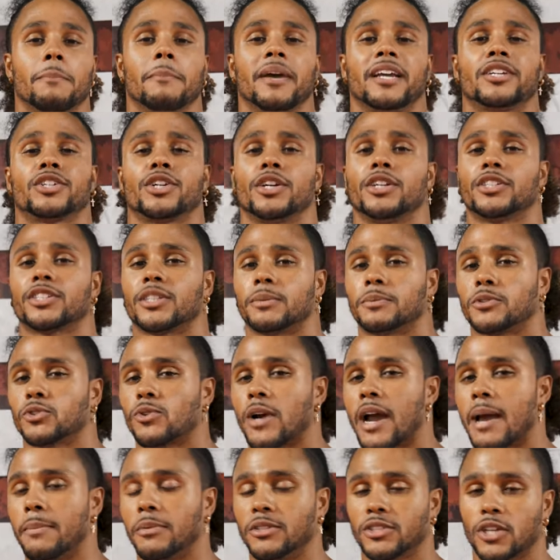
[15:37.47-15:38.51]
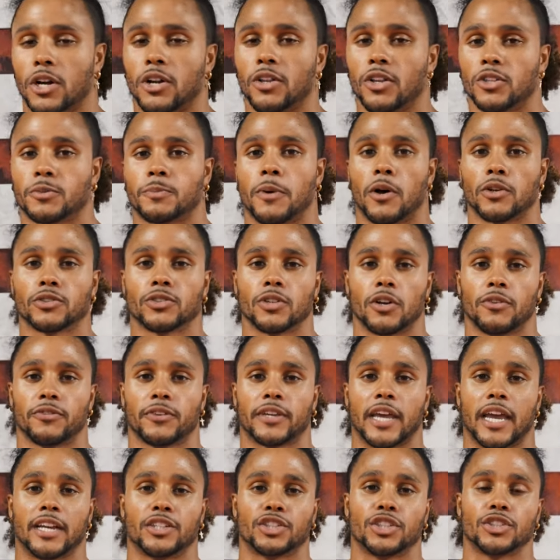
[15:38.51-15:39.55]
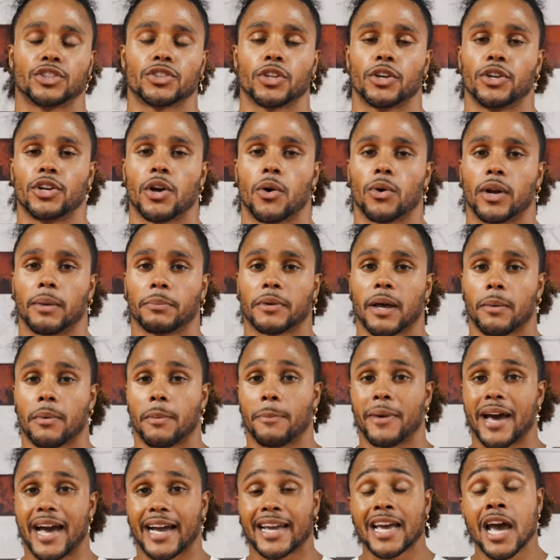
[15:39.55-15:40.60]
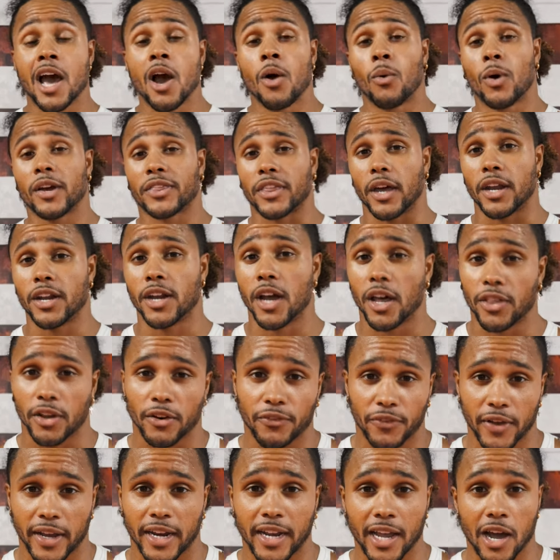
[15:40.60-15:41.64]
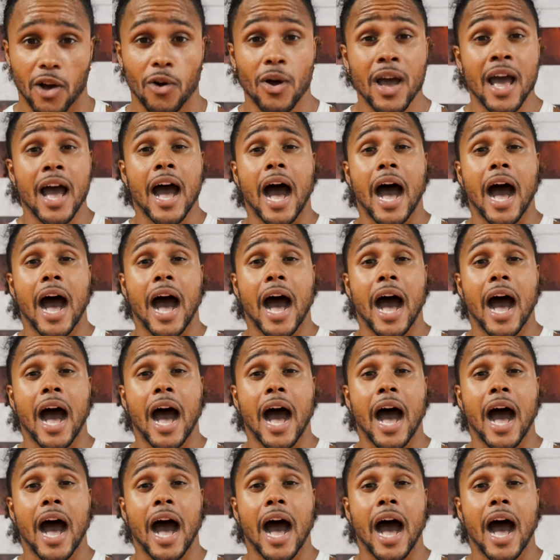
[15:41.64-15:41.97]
Make sure you subscribe and turn on those post notifications so you know when I'm coming back with another video.